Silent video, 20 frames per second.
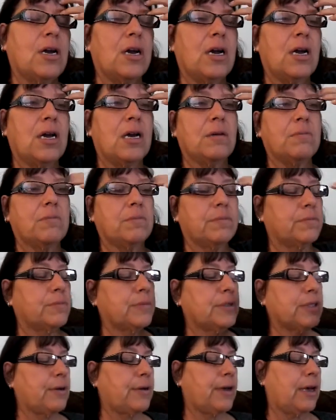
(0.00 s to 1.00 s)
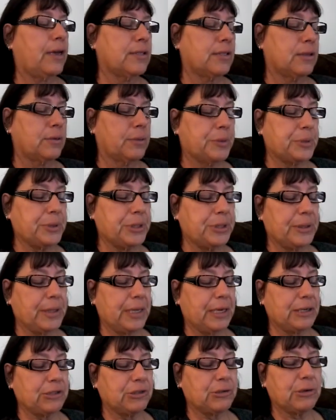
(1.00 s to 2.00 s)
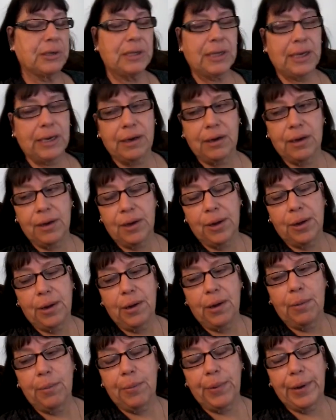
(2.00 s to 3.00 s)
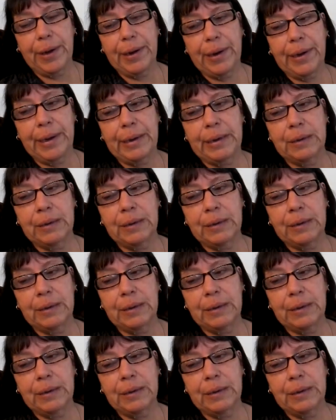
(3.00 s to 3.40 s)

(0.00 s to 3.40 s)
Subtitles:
So we'll be doing that shortly. But